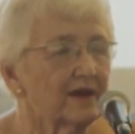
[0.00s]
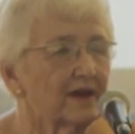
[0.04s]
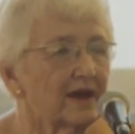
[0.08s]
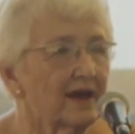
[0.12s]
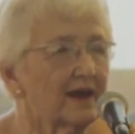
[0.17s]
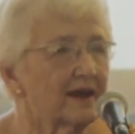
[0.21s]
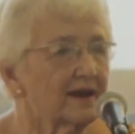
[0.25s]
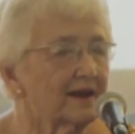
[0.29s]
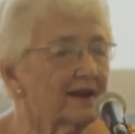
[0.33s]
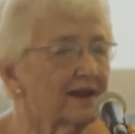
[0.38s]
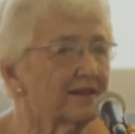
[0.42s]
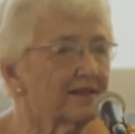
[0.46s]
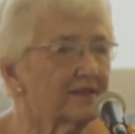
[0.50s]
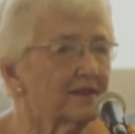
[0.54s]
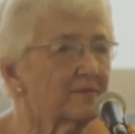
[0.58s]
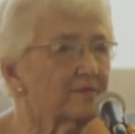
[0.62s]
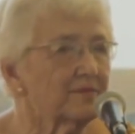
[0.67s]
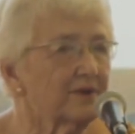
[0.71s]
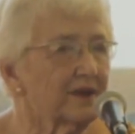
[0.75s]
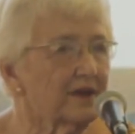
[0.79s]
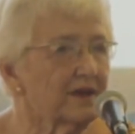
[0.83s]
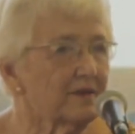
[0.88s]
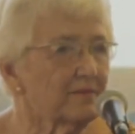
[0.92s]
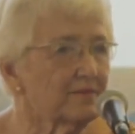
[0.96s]
and let the
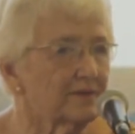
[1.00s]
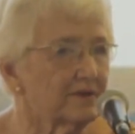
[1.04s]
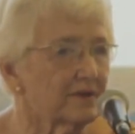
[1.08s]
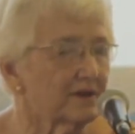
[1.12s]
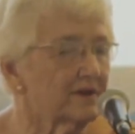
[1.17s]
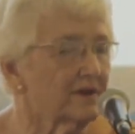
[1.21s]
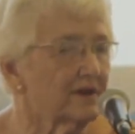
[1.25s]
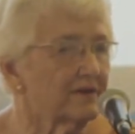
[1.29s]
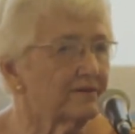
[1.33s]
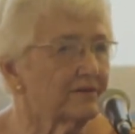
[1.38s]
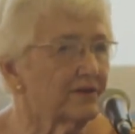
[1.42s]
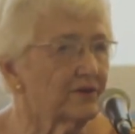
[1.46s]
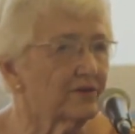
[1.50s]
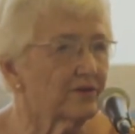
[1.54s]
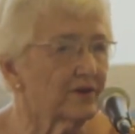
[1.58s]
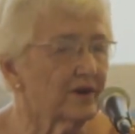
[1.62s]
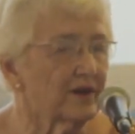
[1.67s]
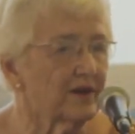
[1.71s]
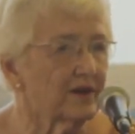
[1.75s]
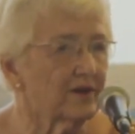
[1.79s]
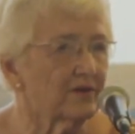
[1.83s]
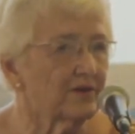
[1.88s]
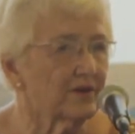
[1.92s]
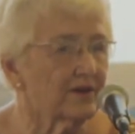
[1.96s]
people of your
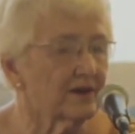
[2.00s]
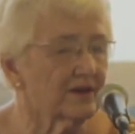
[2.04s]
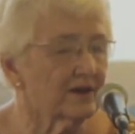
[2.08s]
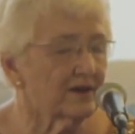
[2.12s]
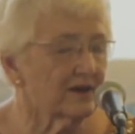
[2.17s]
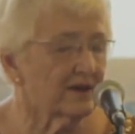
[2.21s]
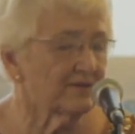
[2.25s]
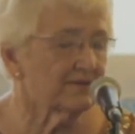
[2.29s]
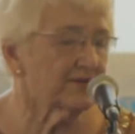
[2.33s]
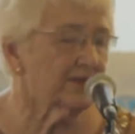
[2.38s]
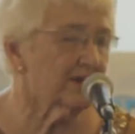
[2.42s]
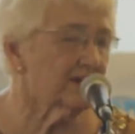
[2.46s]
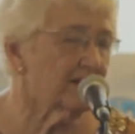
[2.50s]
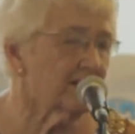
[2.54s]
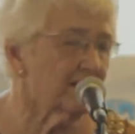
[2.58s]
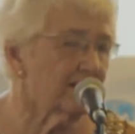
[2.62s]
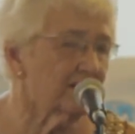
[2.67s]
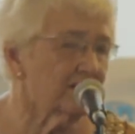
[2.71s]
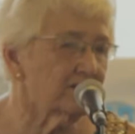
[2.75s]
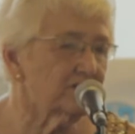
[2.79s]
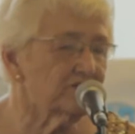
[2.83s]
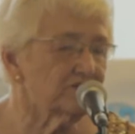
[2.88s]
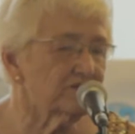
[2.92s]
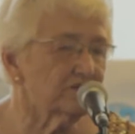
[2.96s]
area, if the
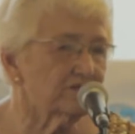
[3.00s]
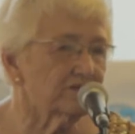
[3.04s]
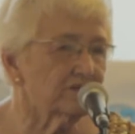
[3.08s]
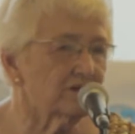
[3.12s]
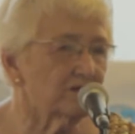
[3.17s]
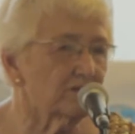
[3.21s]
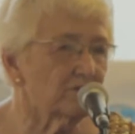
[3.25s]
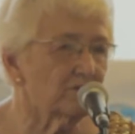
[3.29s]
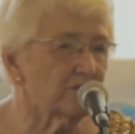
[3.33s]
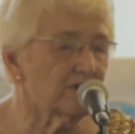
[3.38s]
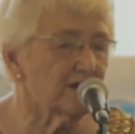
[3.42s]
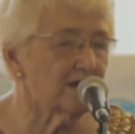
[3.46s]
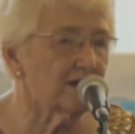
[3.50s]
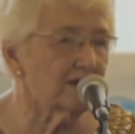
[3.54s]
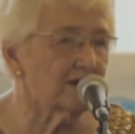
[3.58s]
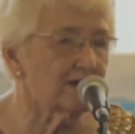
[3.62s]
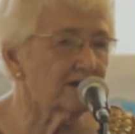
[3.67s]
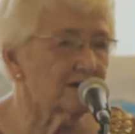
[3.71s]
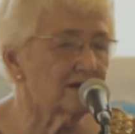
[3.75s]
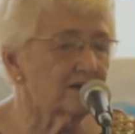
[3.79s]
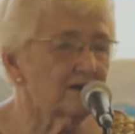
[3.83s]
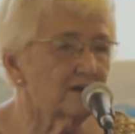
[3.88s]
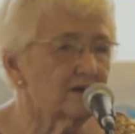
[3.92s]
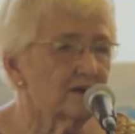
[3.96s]
county should go wet,